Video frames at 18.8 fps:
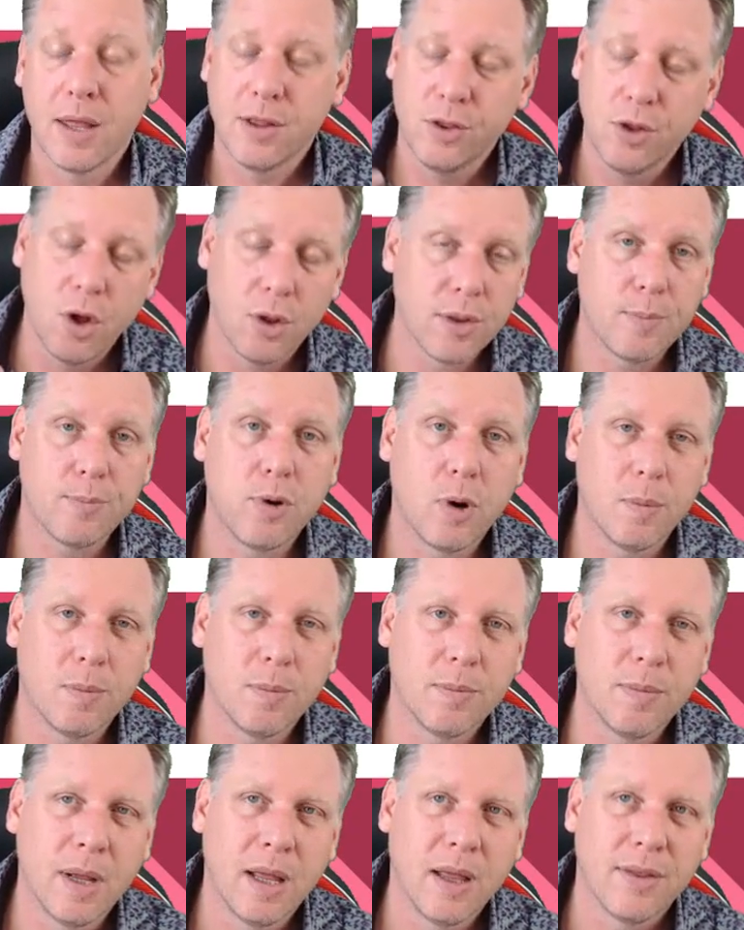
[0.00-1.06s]
Not the
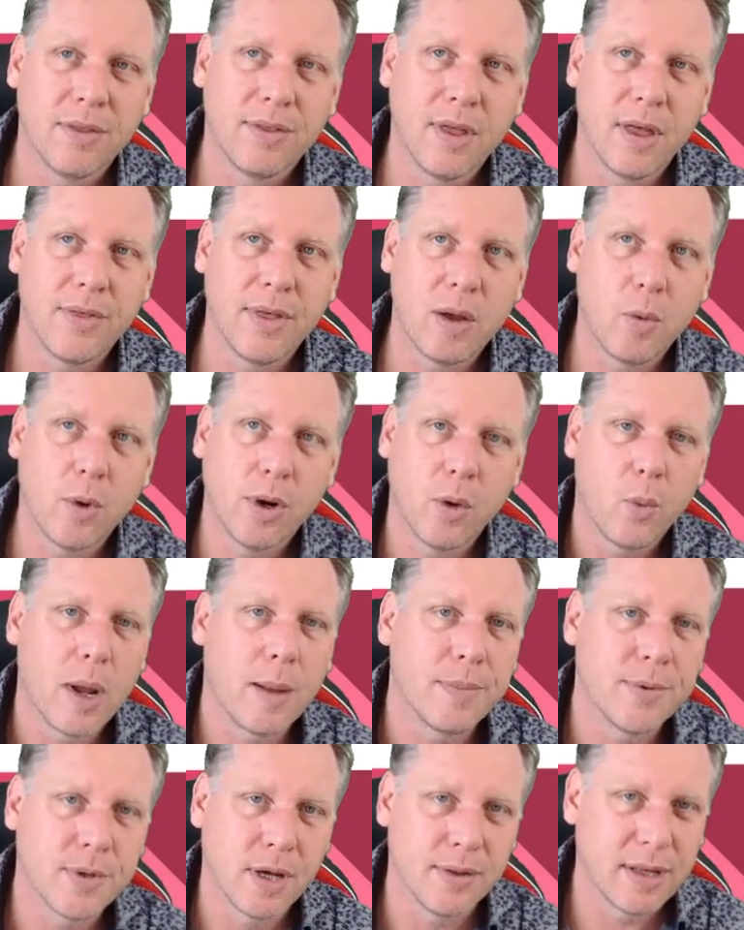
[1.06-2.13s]
problem that they want a
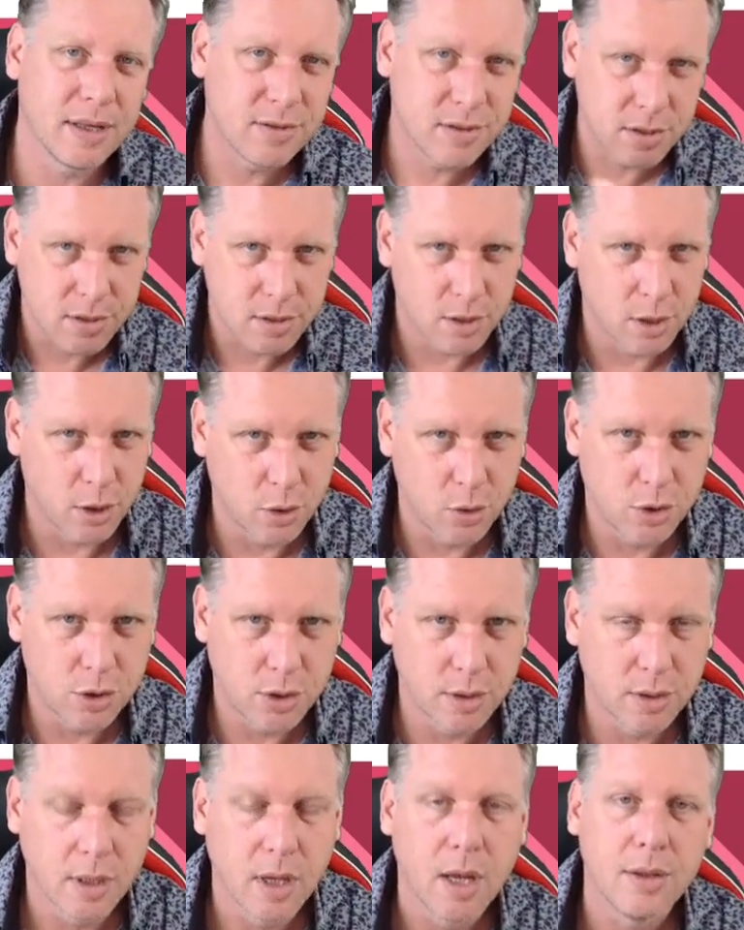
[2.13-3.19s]
website, that's the
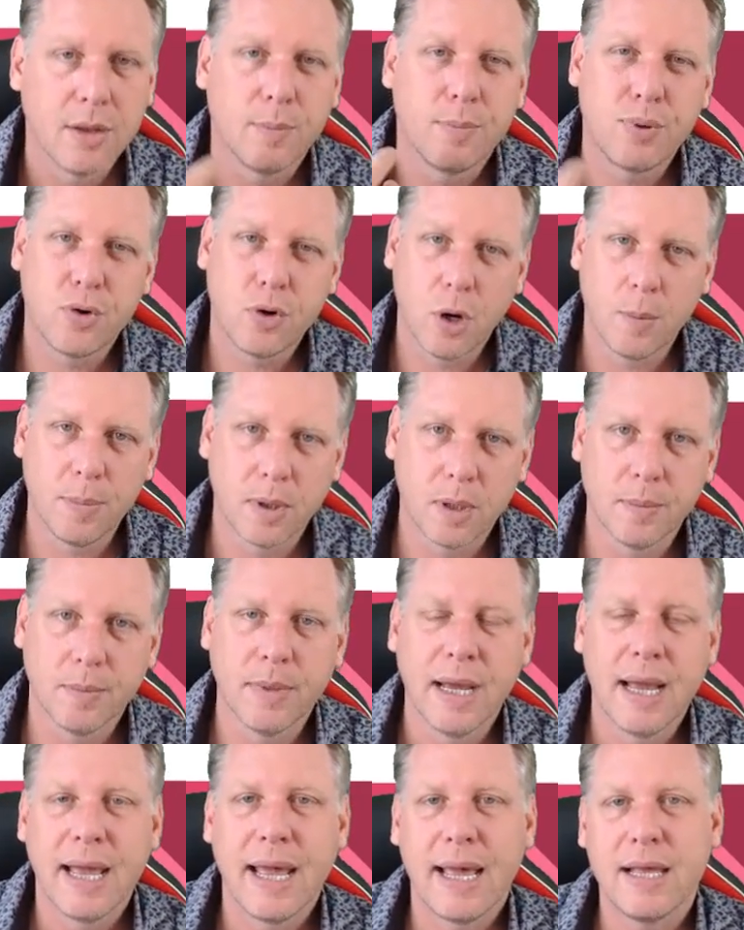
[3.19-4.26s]
solution. The problem
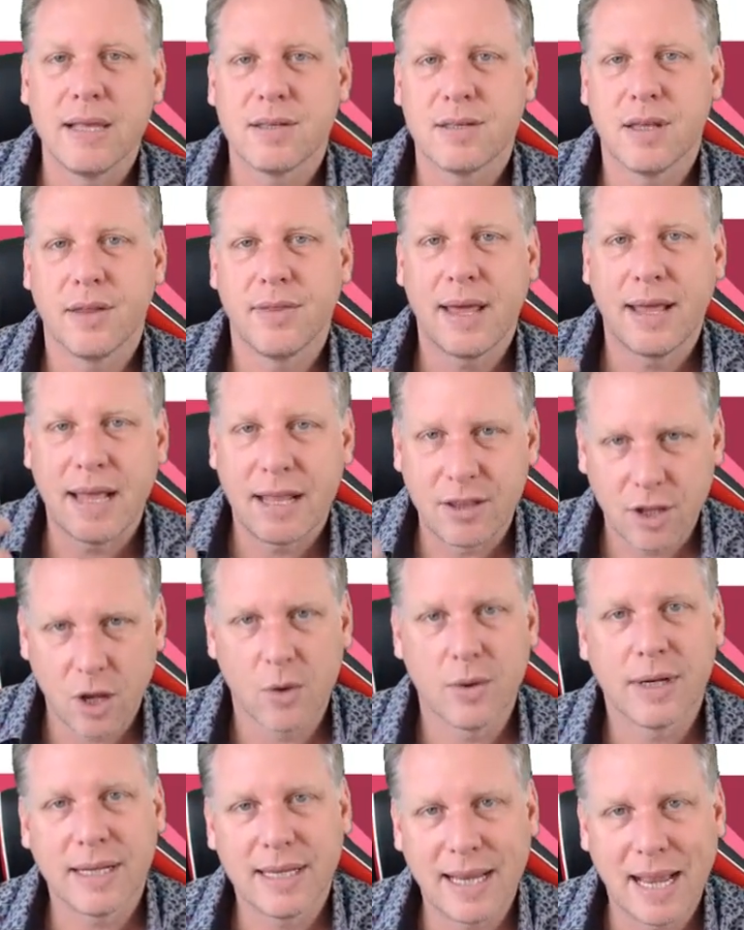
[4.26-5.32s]
is that they
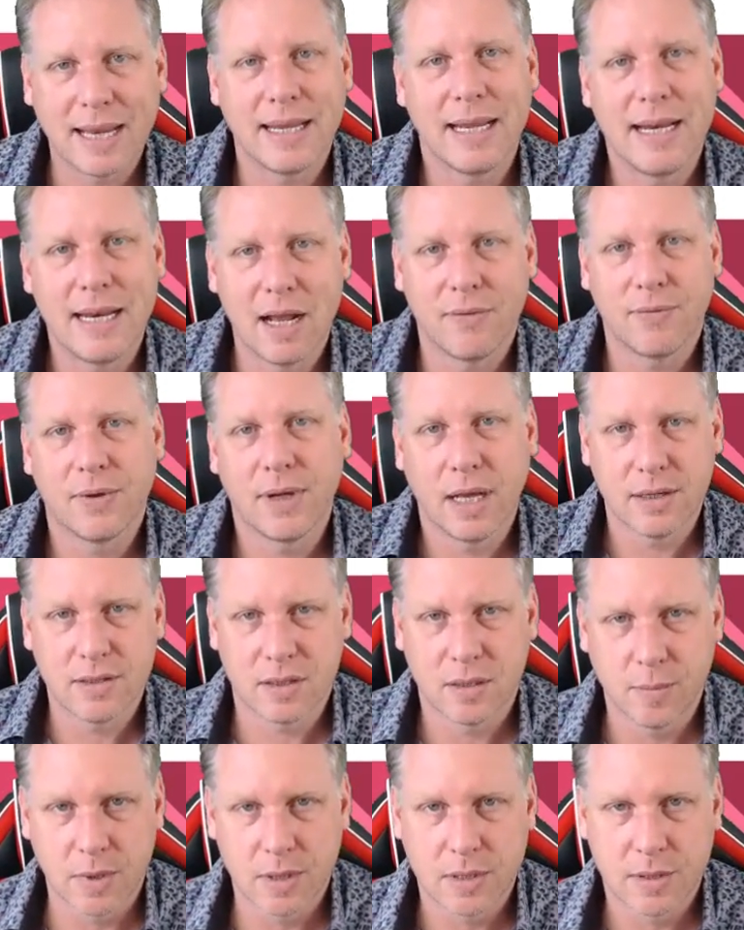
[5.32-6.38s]
don't get enough
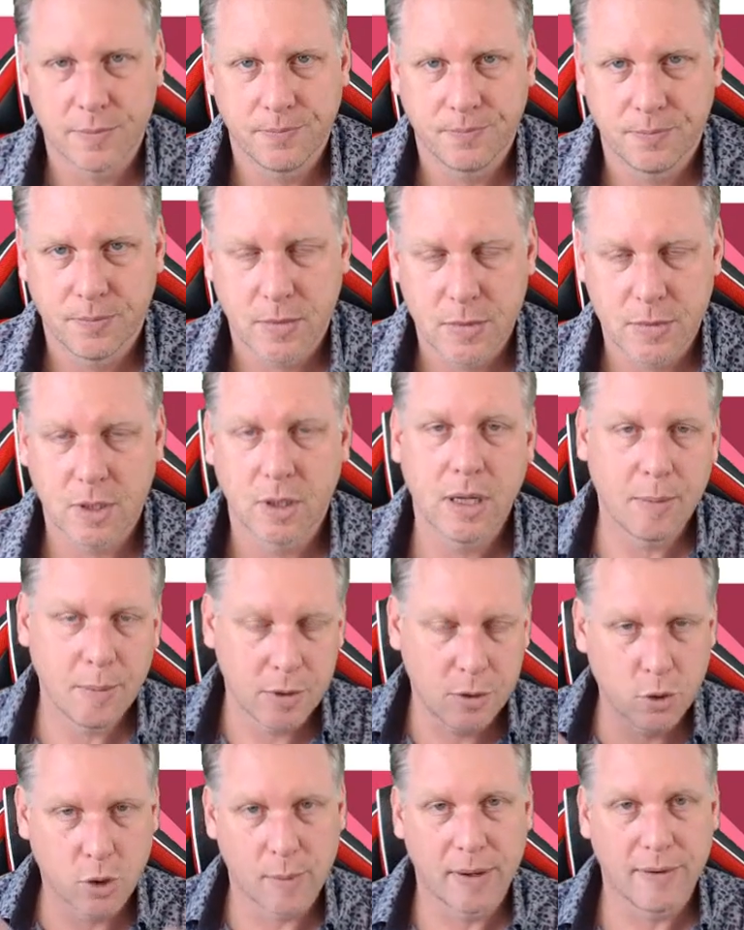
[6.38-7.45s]
customers. So let me
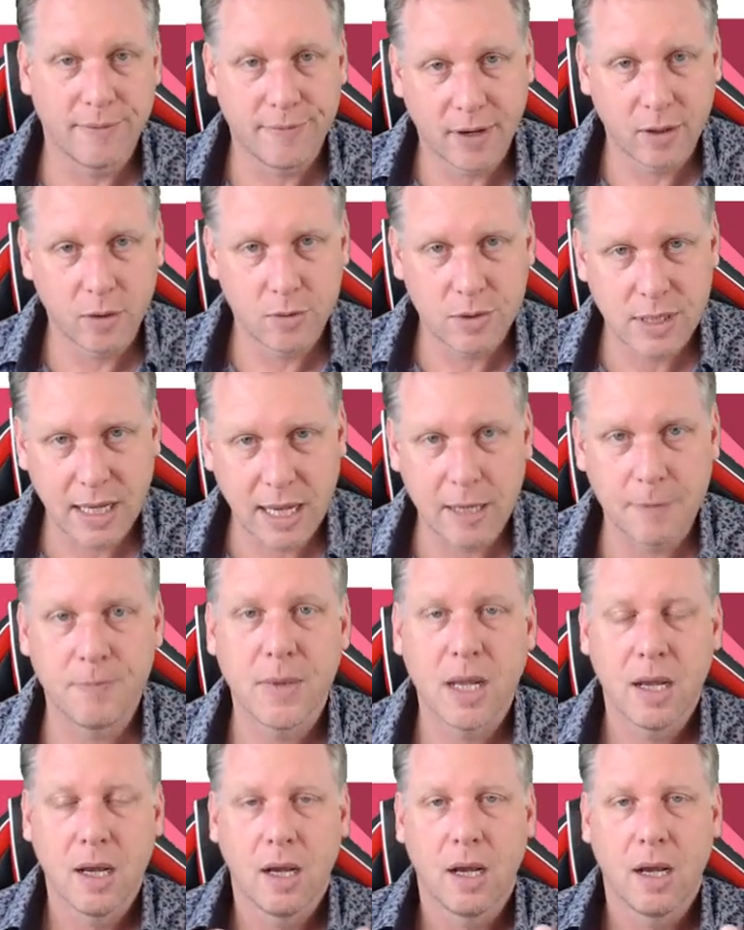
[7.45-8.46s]
talk about funnels again.